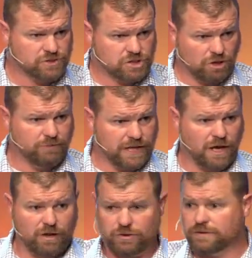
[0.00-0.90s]
so many
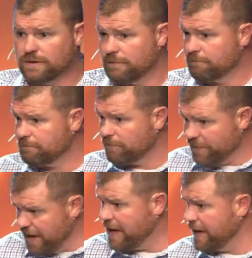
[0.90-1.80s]
other
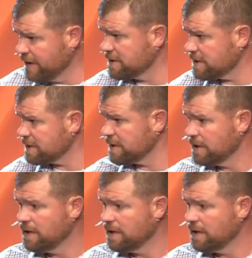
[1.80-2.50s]
things,